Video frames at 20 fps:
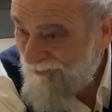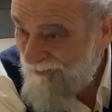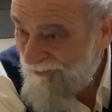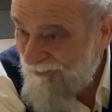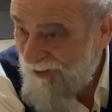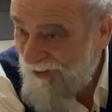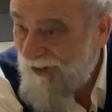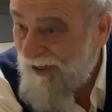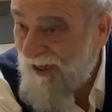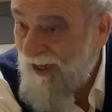
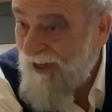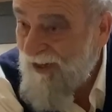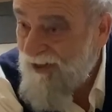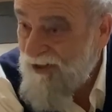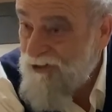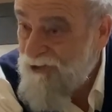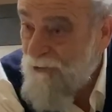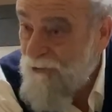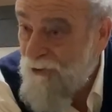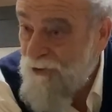Is He
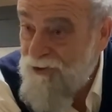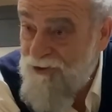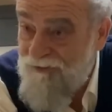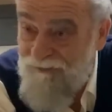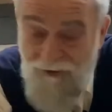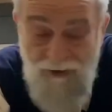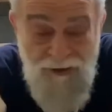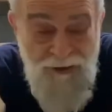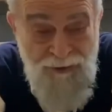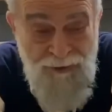the source
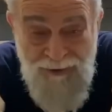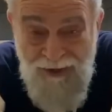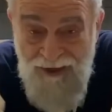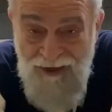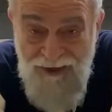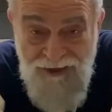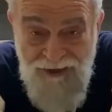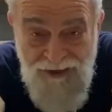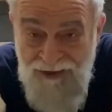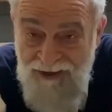of all
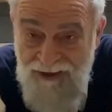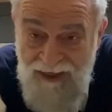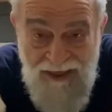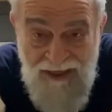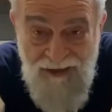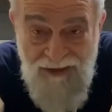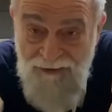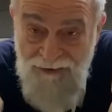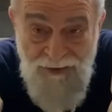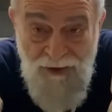creation?
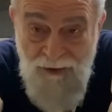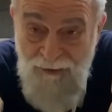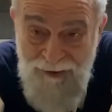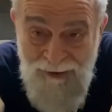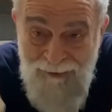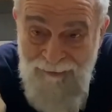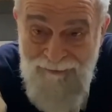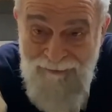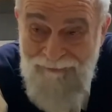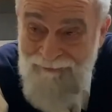I don't know
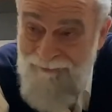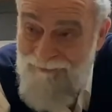Him.